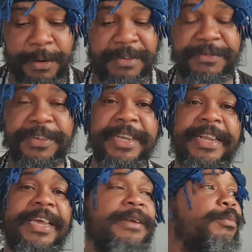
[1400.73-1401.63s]
our vain
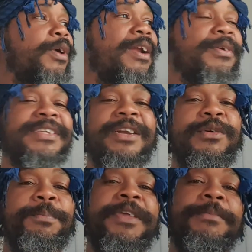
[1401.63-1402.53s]
help. We always
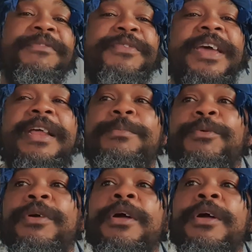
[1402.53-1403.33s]
look people for help.